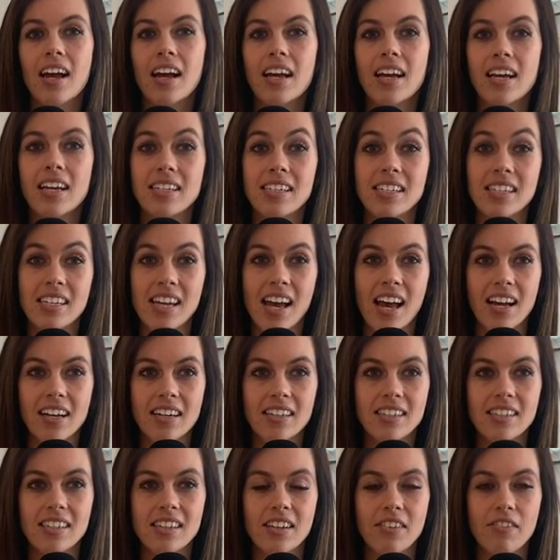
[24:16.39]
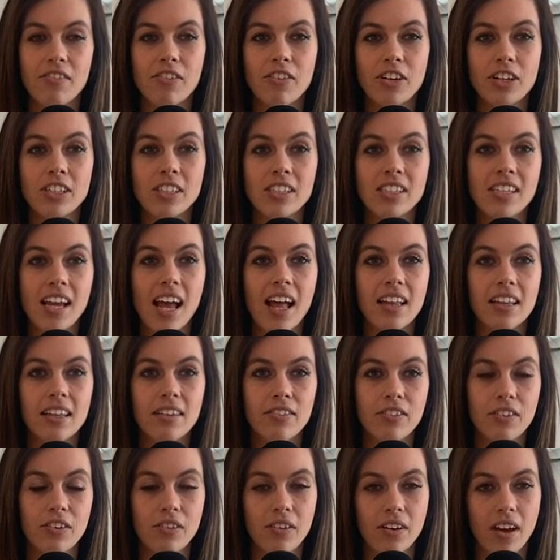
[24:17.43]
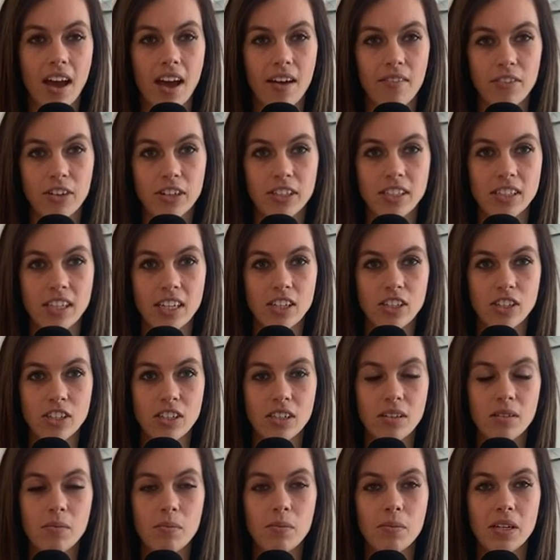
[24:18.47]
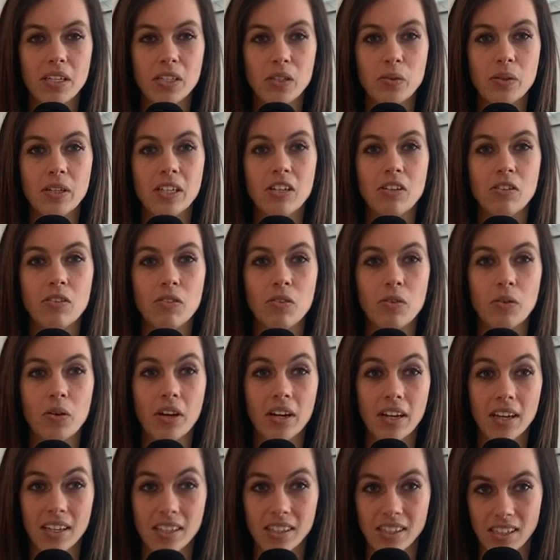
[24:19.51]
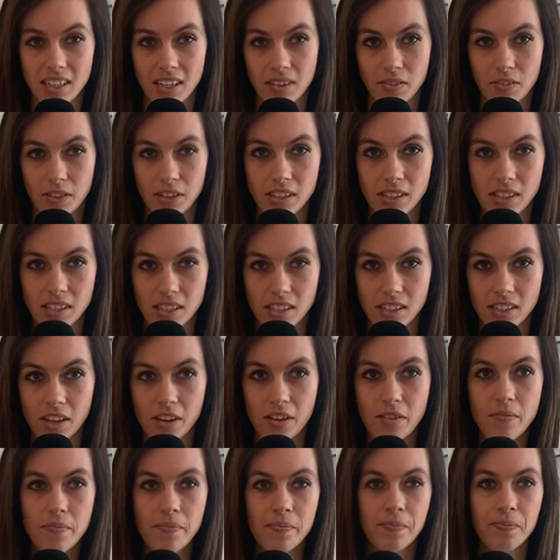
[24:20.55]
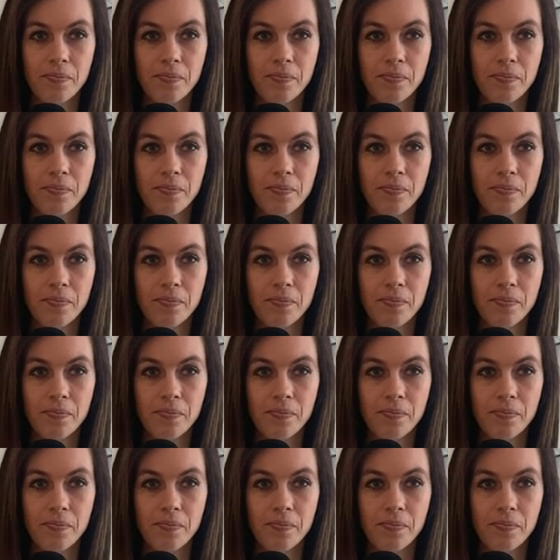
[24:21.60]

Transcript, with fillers: conduct the first telephone conversation between New York and San Francisco.